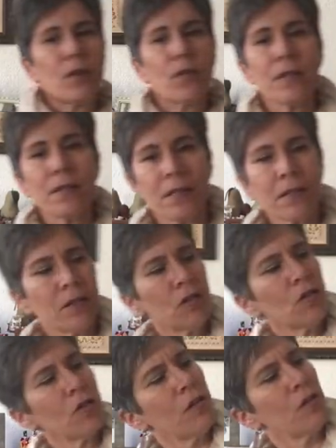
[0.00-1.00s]
this is
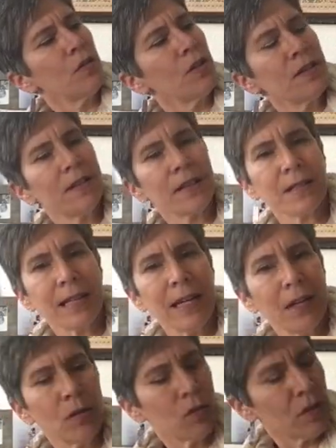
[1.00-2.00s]
stitched on 36
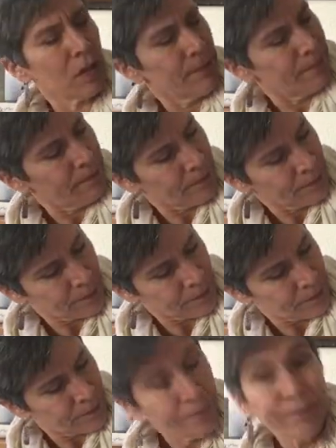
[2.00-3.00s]
count.
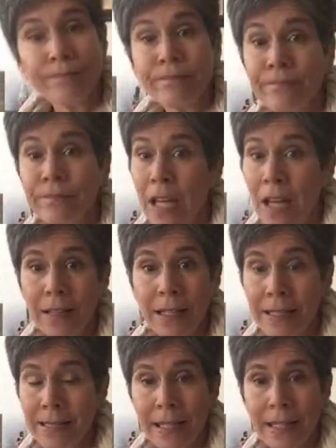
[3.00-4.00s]
A lakeside